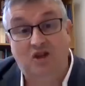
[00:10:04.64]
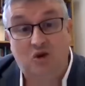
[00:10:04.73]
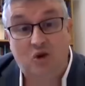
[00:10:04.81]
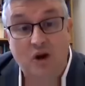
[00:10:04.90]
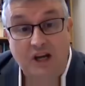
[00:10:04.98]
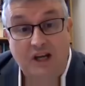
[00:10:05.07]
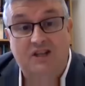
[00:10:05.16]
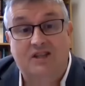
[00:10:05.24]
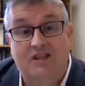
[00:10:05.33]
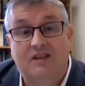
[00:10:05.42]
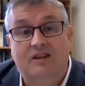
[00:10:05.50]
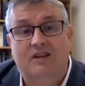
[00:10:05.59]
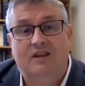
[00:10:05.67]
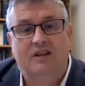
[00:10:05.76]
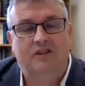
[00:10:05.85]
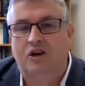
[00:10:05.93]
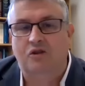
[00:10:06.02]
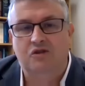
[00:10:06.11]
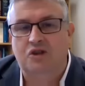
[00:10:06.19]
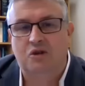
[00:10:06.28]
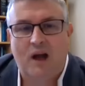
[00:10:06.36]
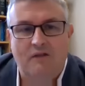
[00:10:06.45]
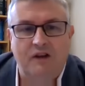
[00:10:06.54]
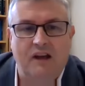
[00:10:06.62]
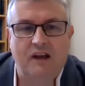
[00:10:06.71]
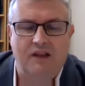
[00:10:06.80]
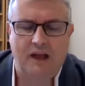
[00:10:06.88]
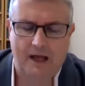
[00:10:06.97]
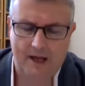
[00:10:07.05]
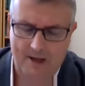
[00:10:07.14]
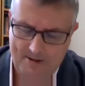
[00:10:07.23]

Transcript: treat those who have nothing.